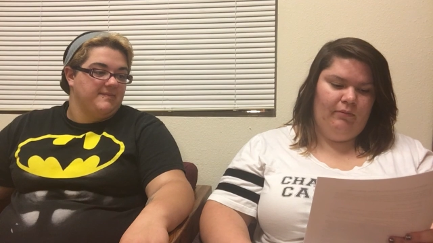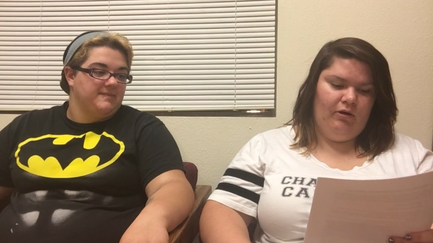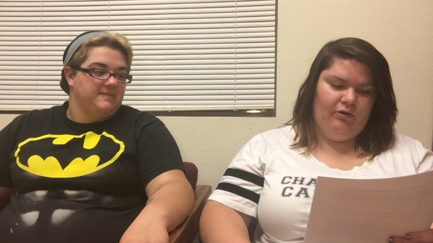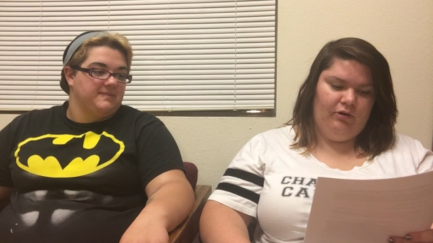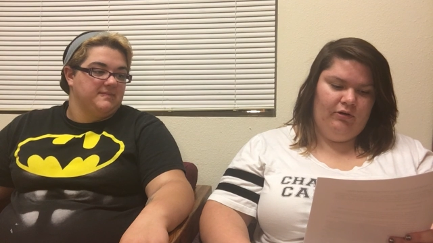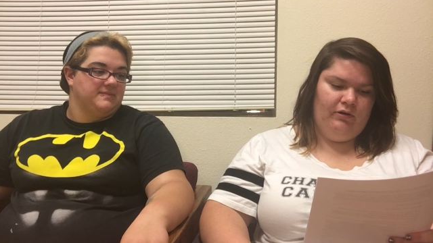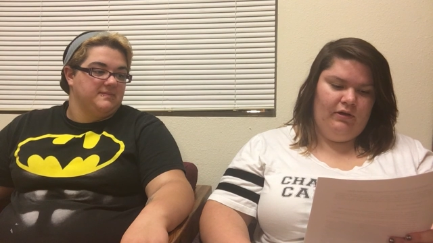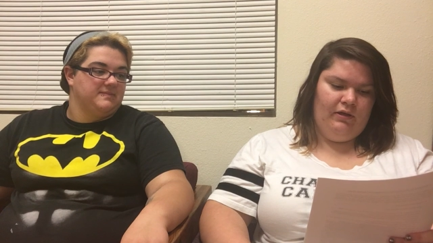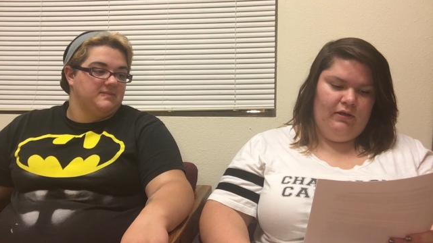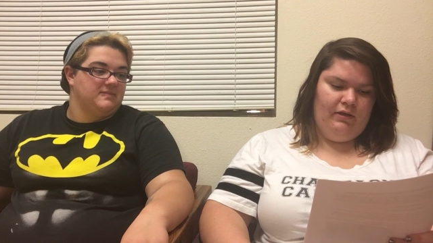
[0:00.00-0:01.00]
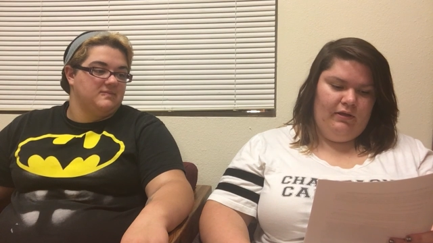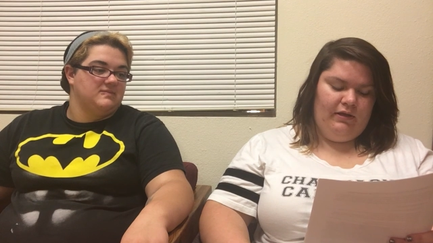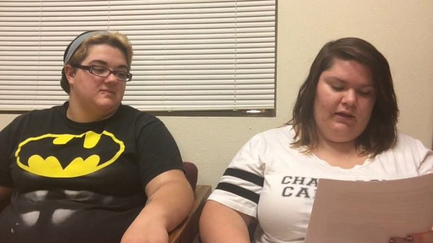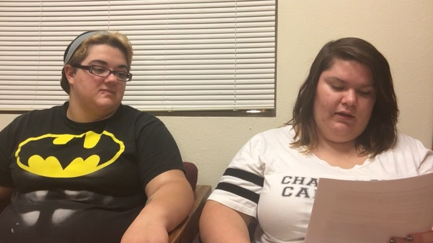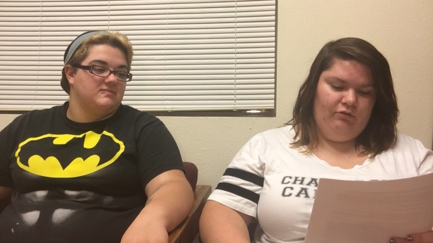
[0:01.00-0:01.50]
Speaker 1: a marker
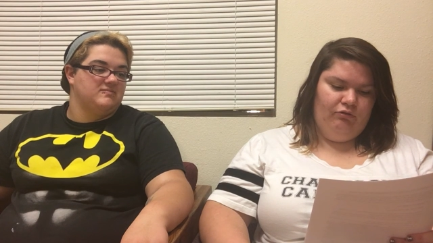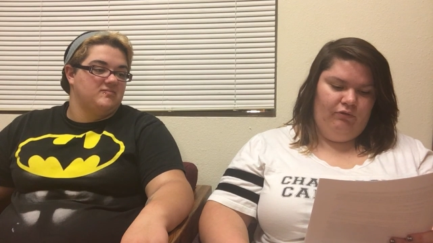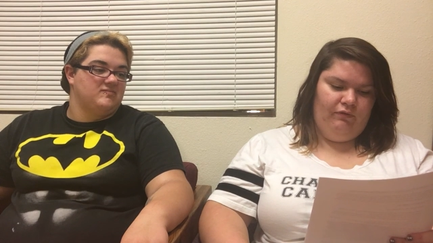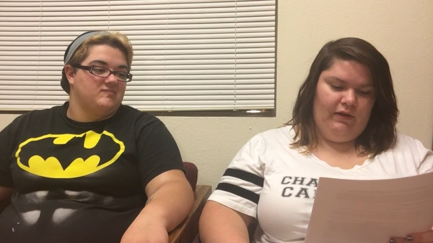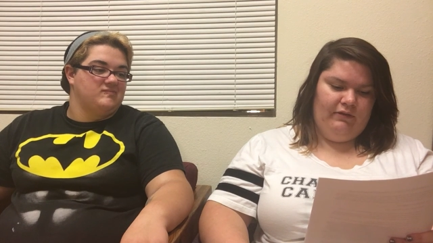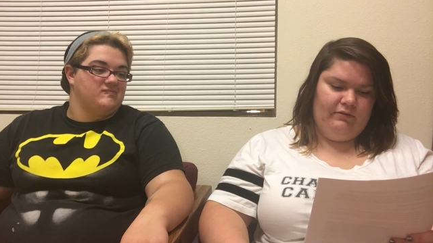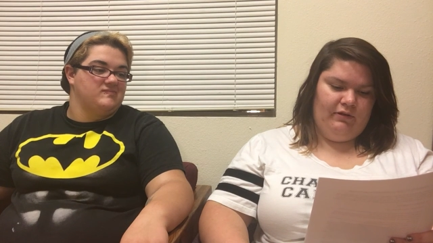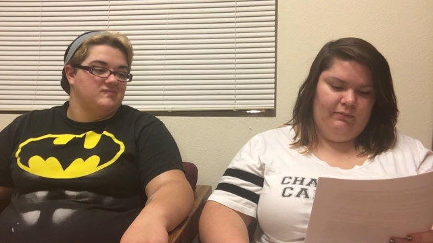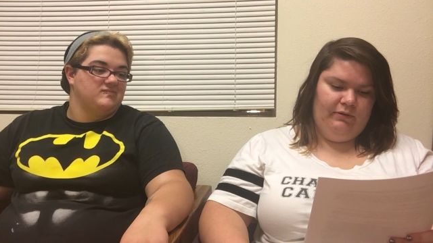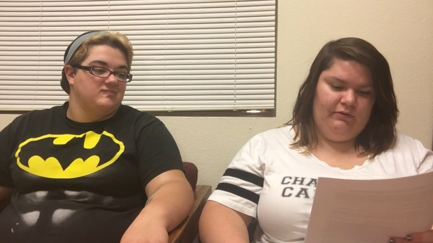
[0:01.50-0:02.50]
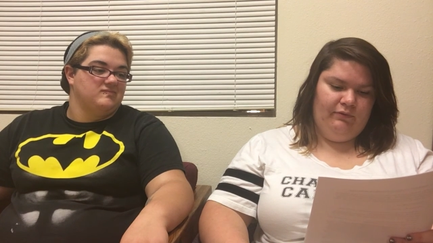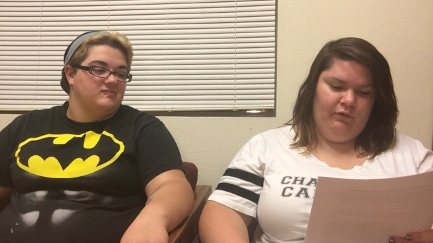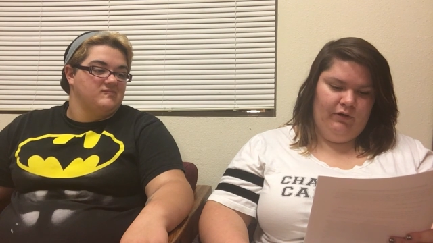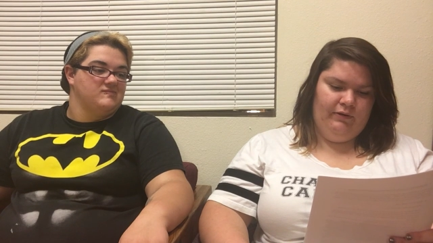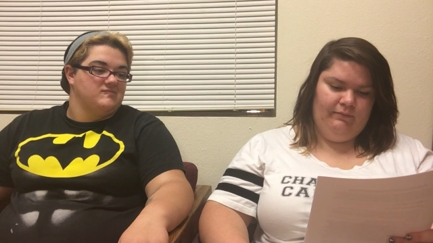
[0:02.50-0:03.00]
and drew a face on a piece
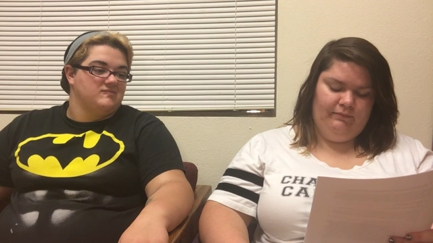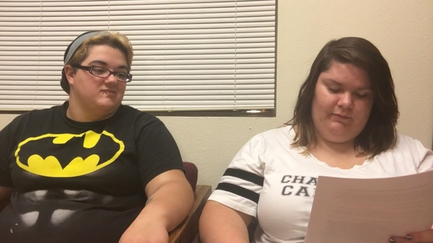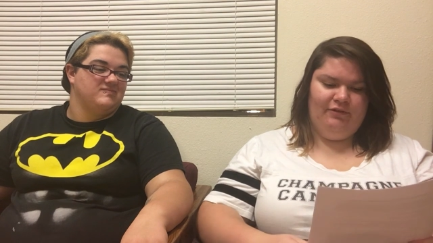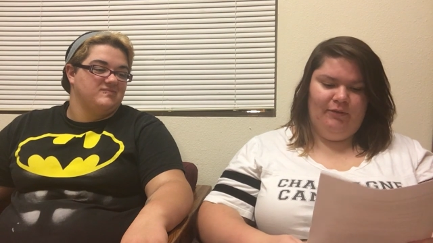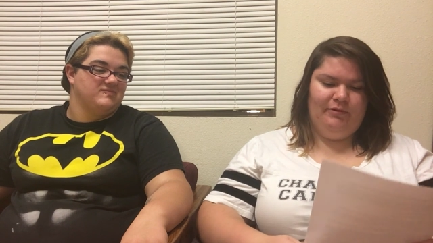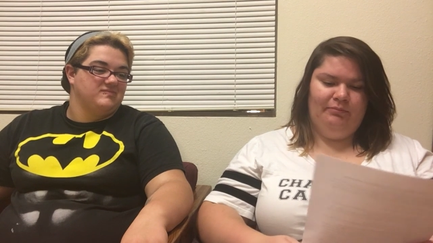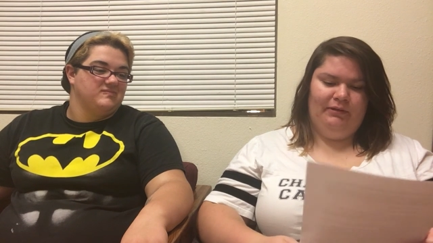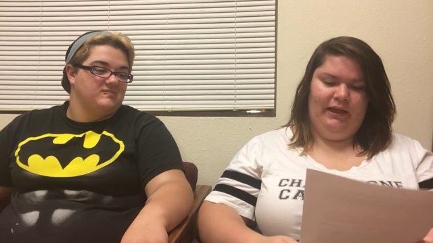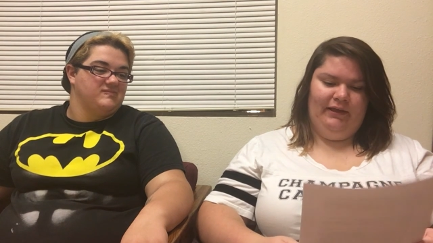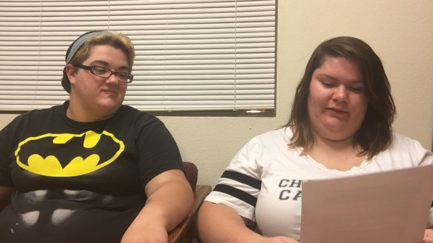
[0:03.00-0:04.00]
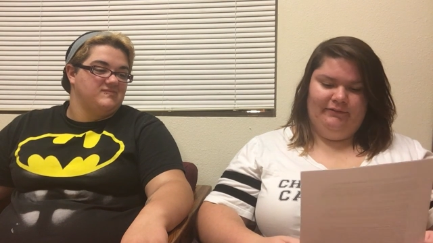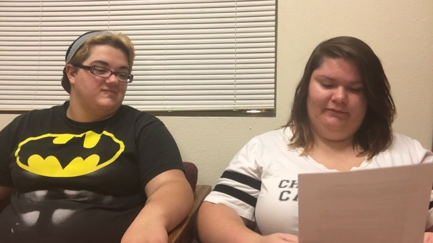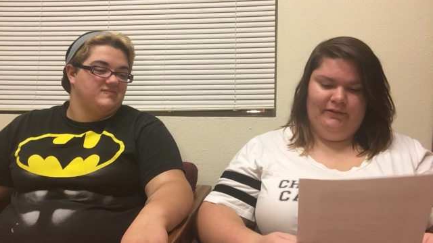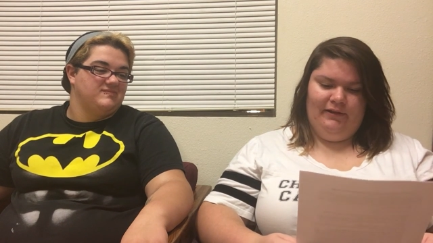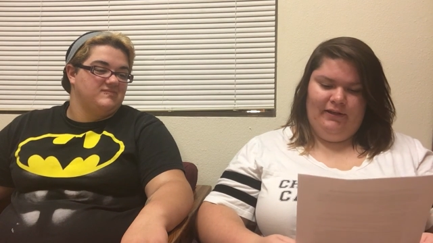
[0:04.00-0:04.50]
of wood and dubbed it Plank.
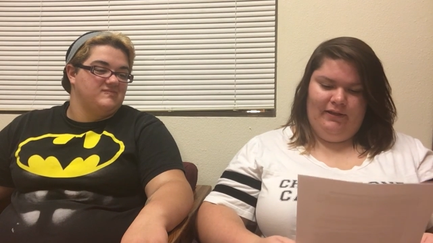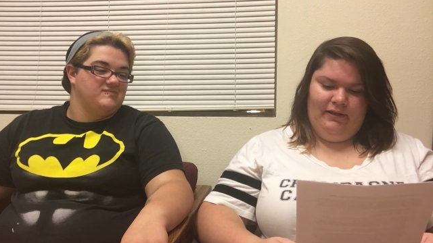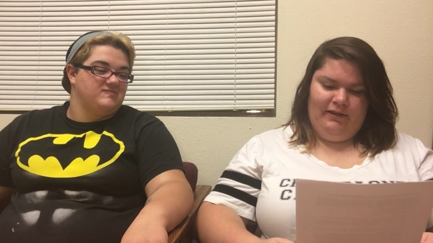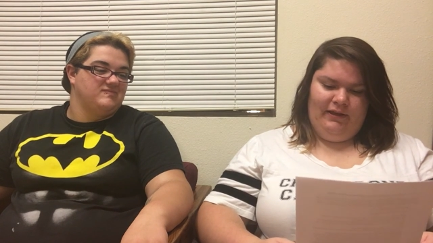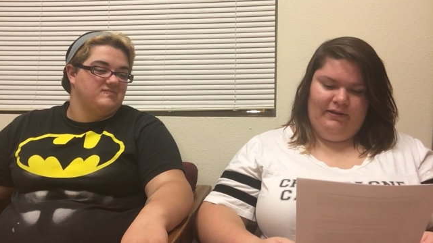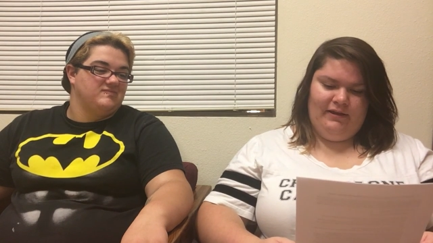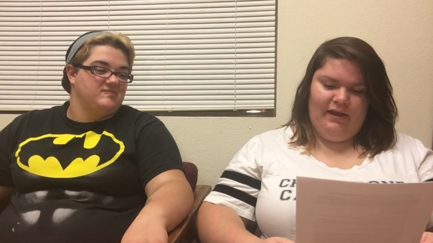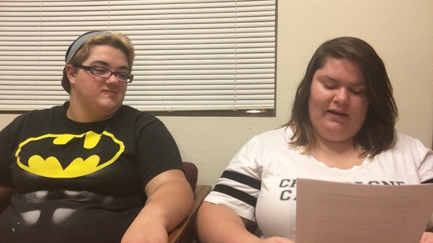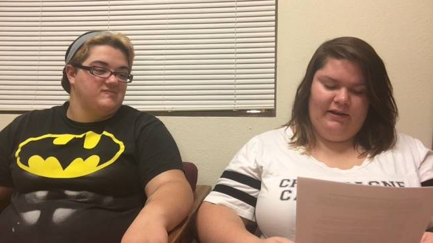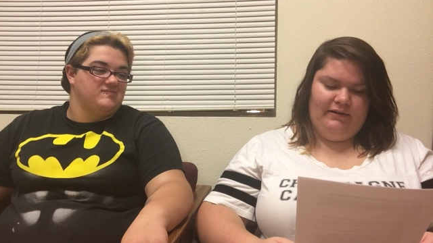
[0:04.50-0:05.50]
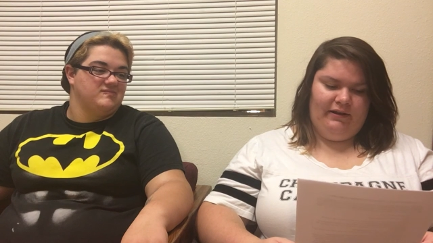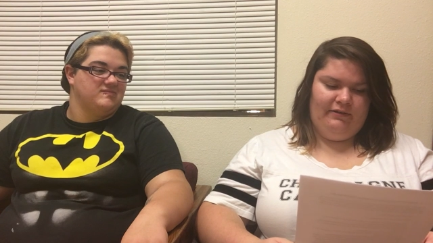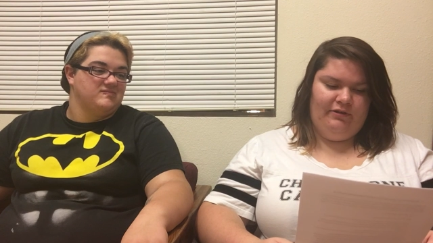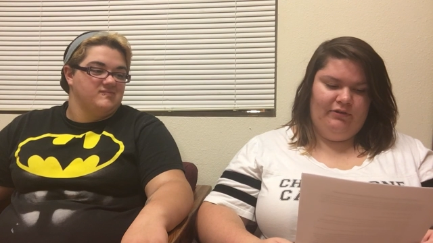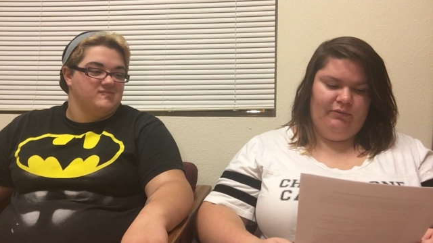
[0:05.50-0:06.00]
He died in
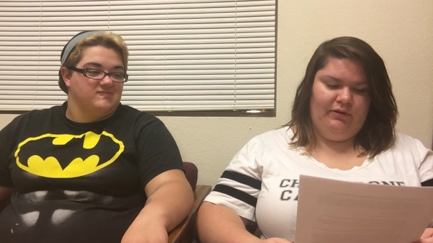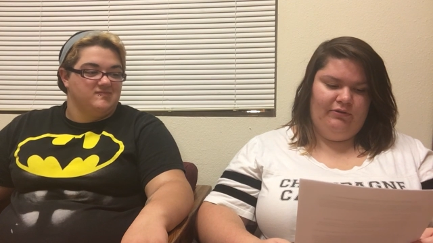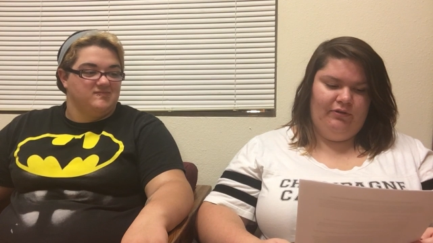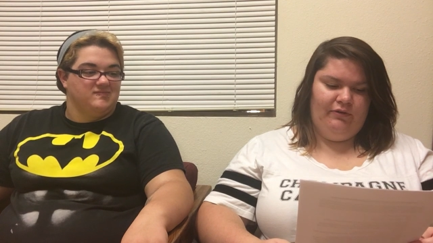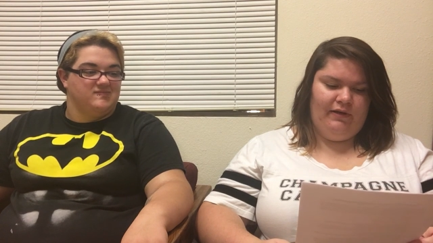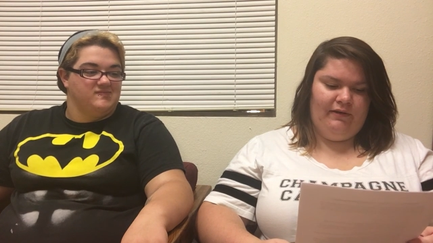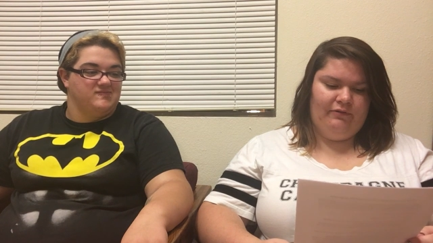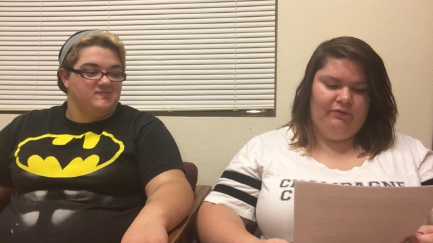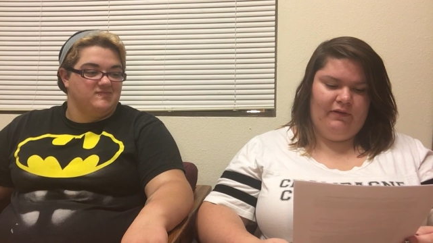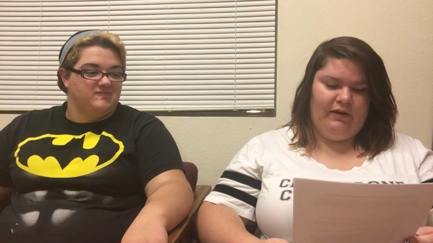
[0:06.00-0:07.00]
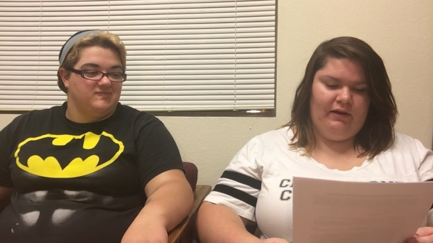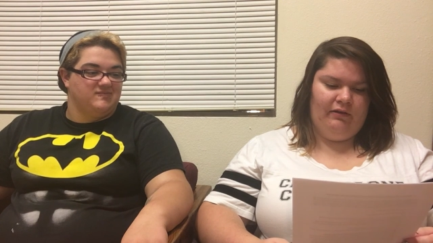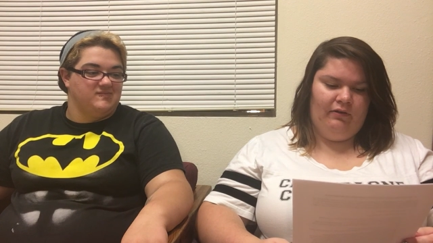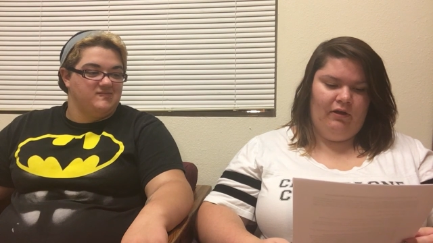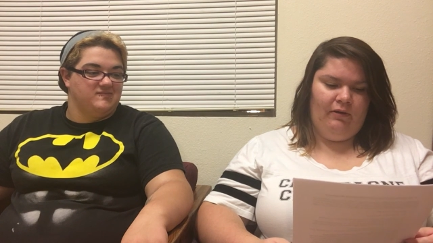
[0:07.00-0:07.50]
nineteen twenty-two after fighting
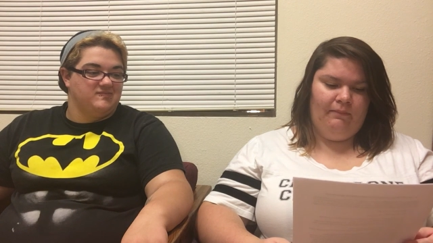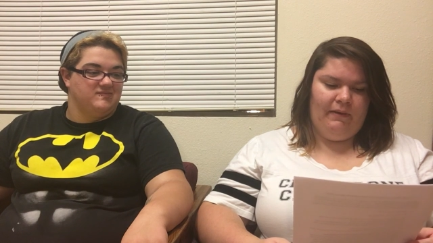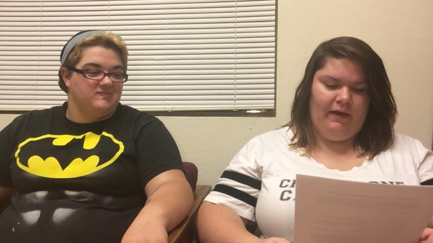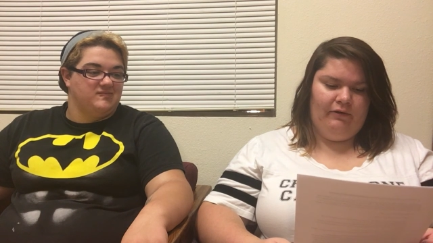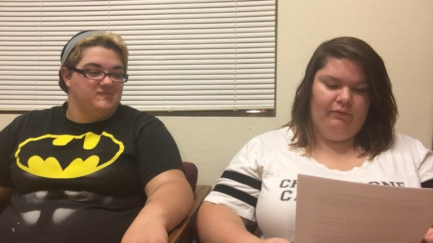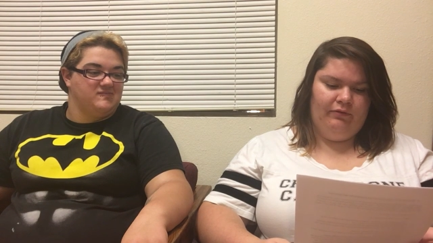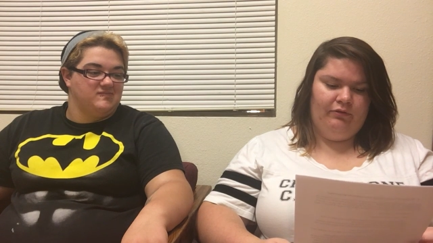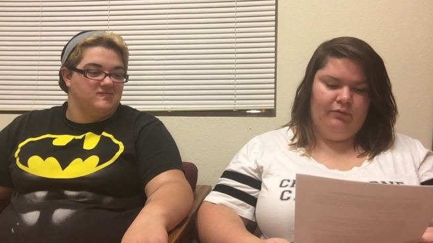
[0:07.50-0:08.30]
a long battle with